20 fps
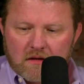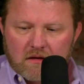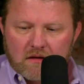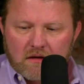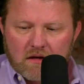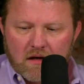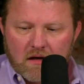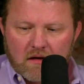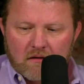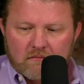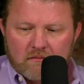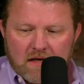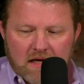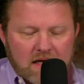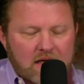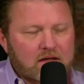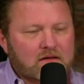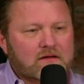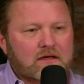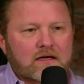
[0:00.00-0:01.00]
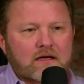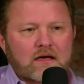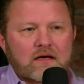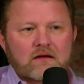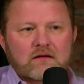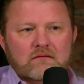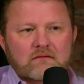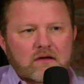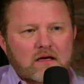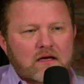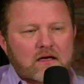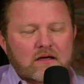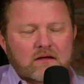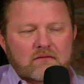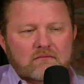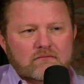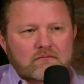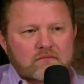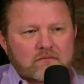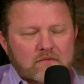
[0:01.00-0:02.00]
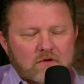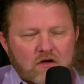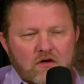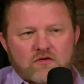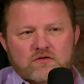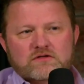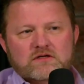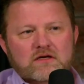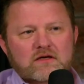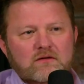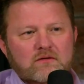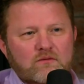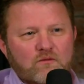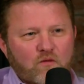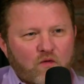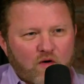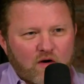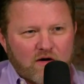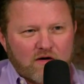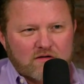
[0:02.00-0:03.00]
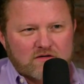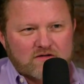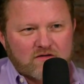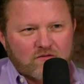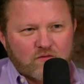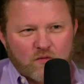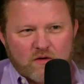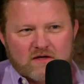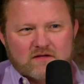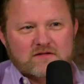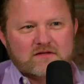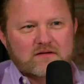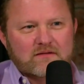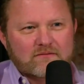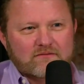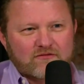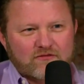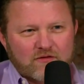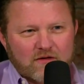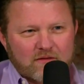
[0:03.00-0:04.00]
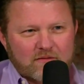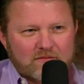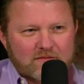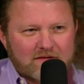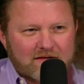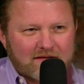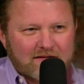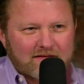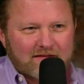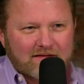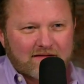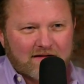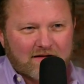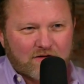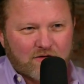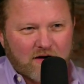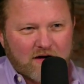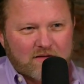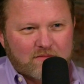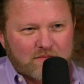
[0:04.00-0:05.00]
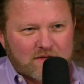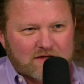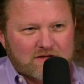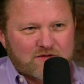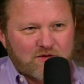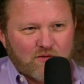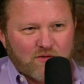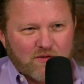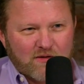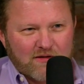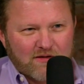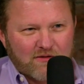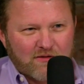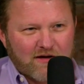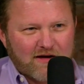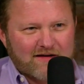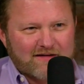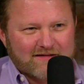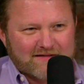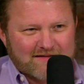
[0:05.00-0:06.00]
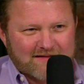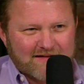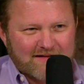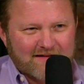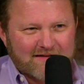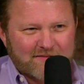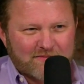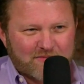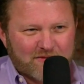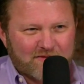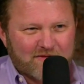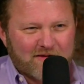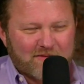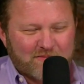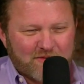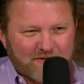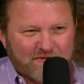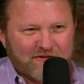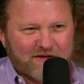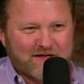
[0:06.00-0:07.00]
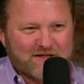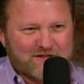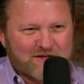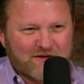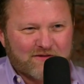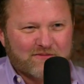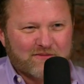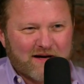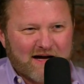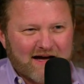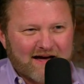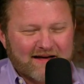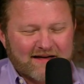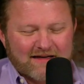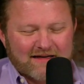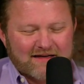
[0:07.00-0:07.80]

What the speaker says: any closing words of wisdom from a great mentor and a great professor of mine?